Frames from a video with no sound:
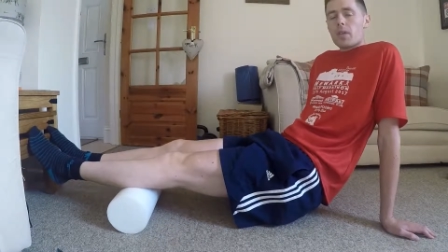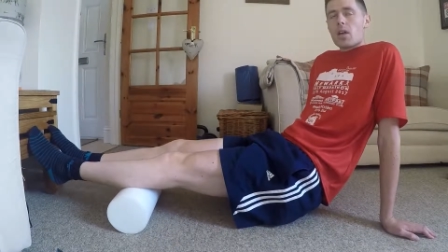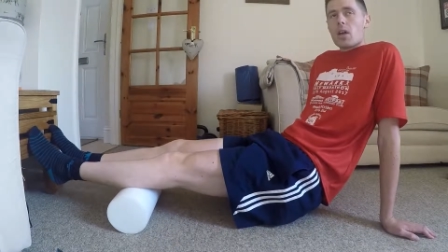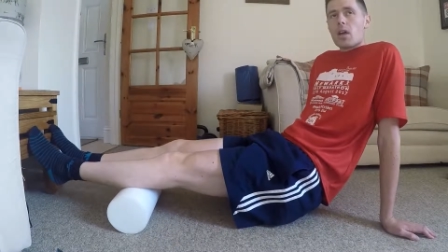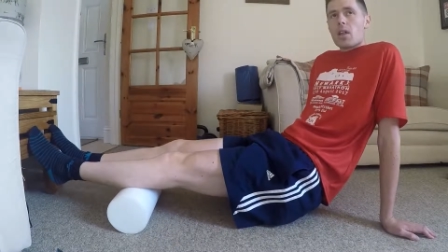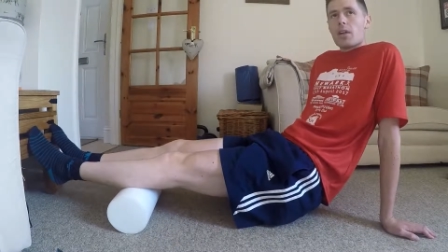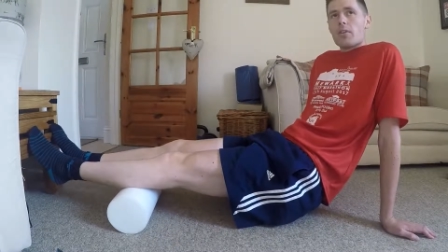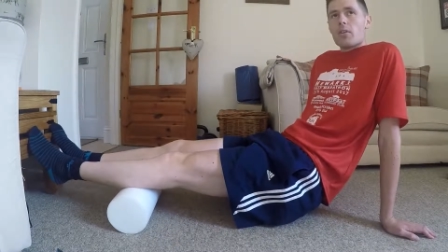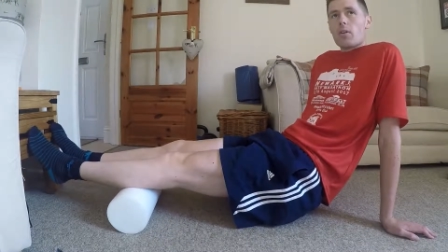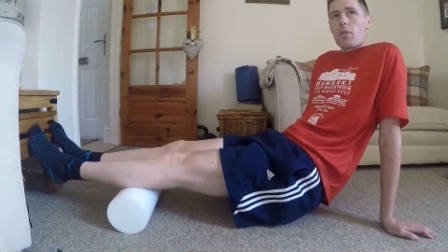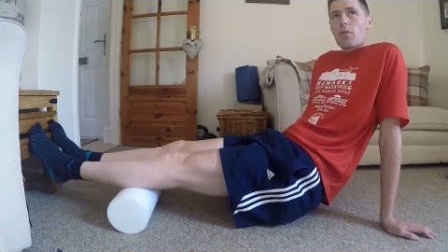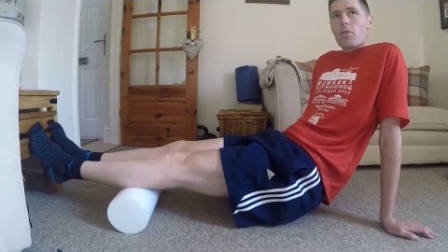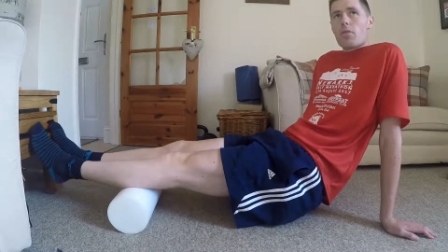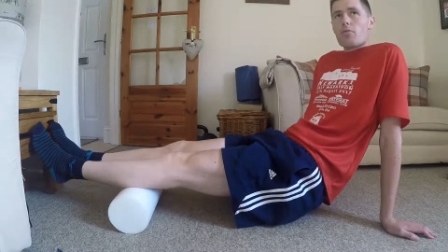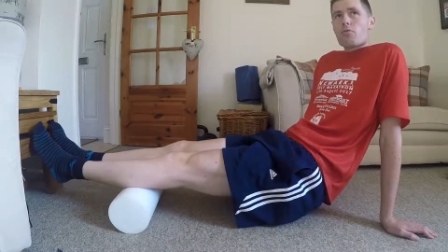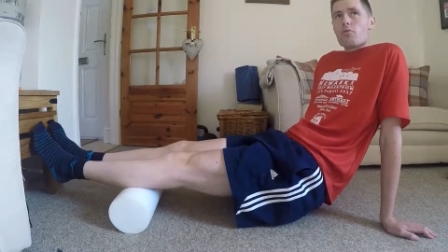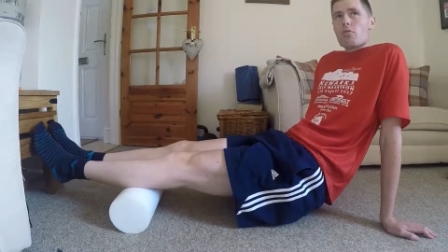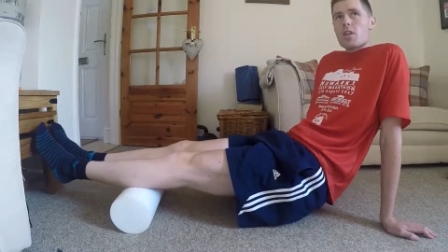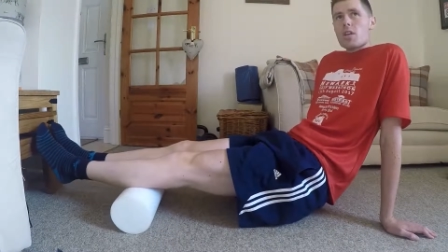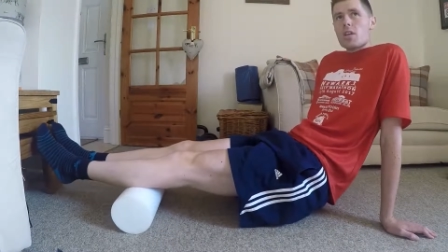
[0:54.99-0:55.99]
and I've got
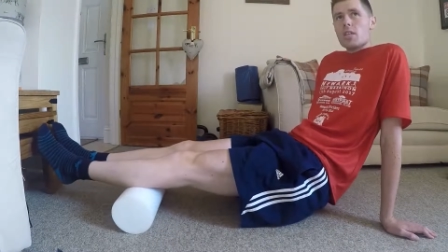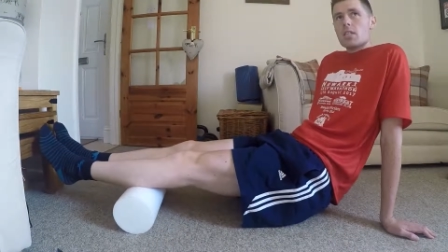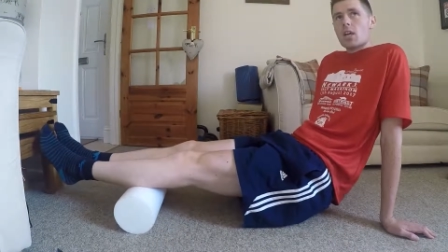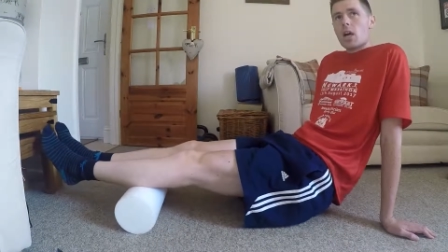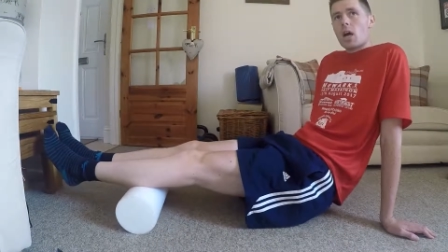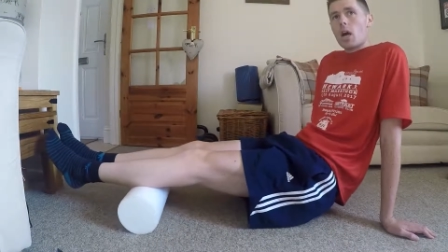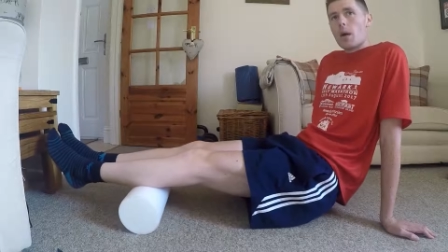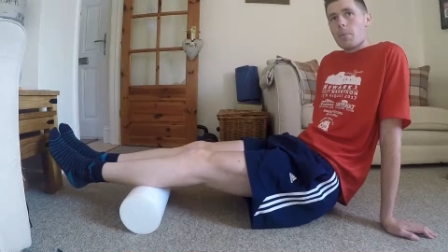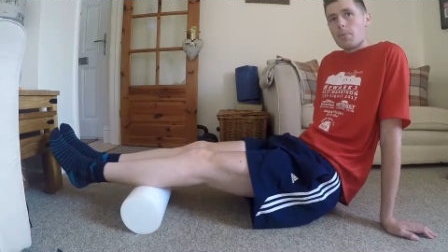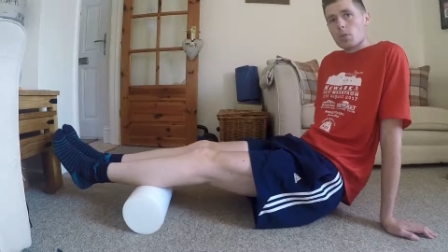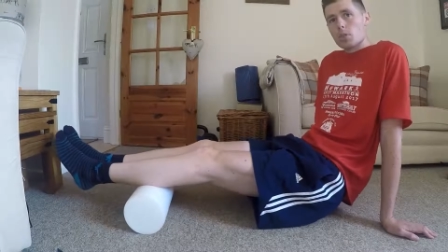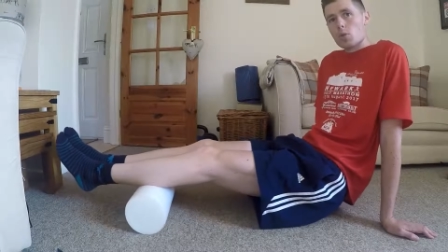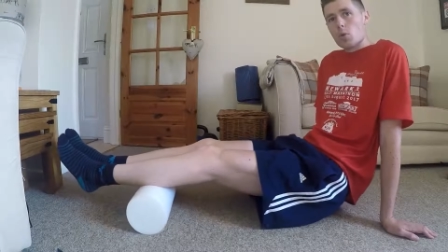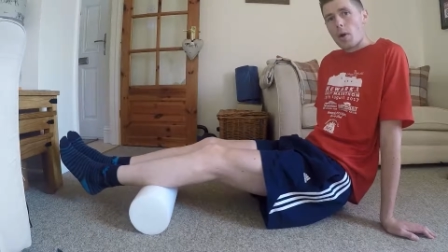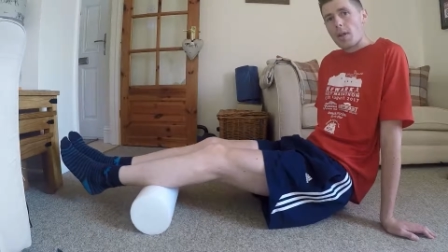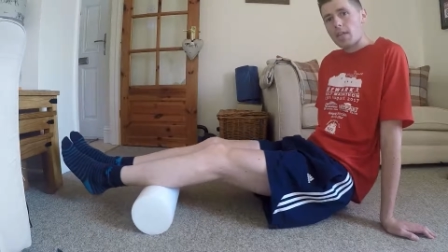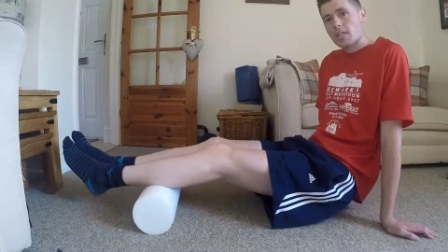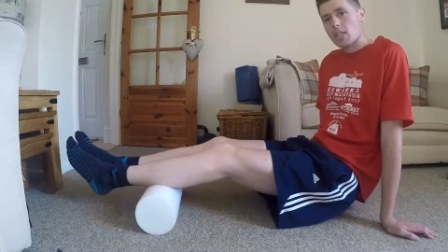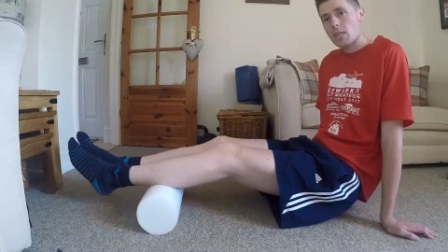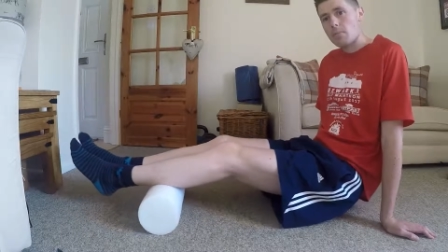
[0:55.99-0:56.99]
3 times
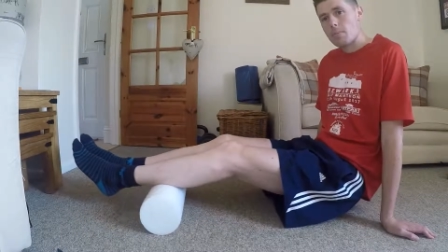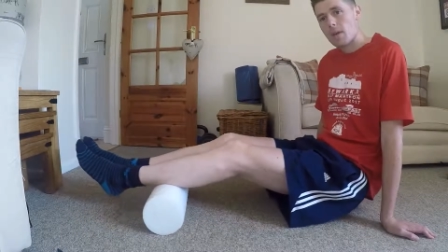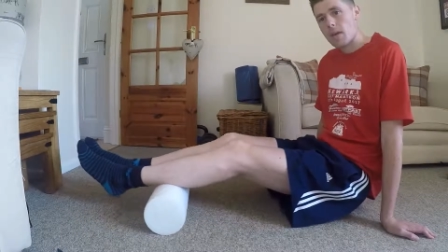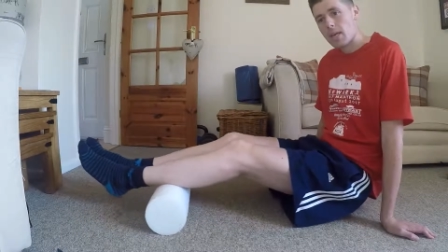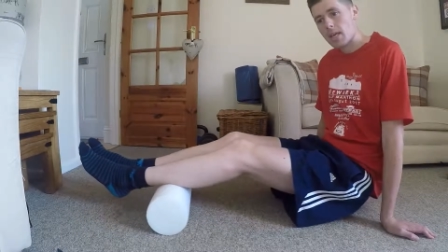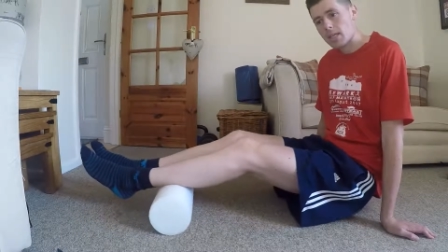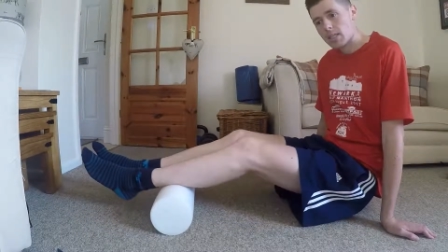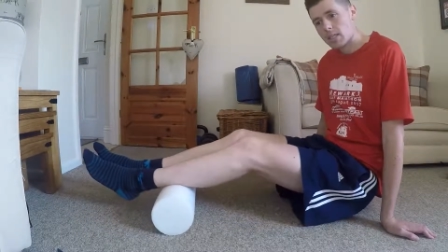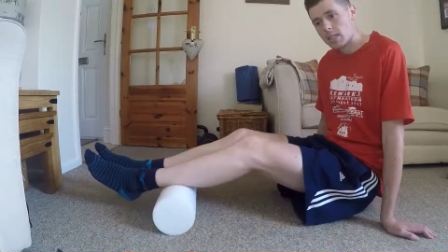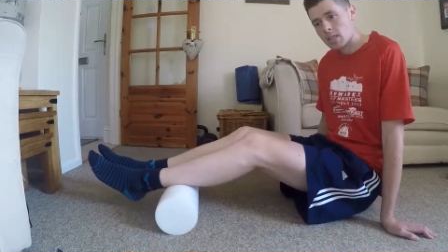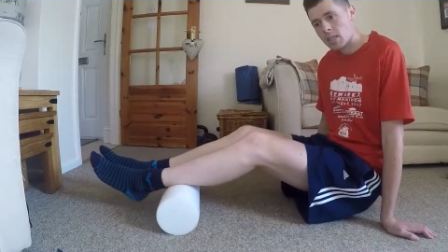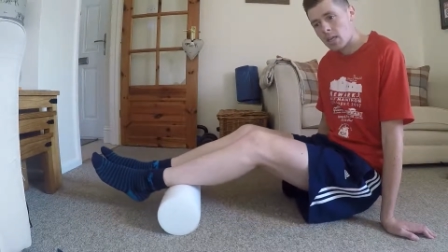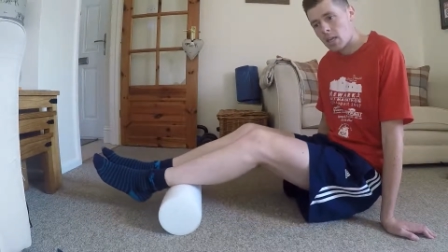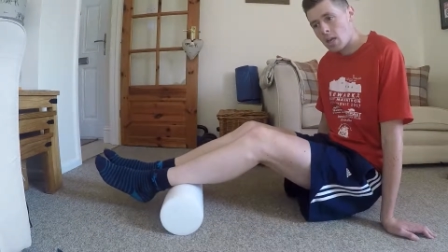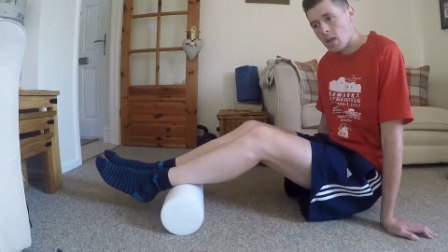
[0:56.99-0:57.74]
20 minutes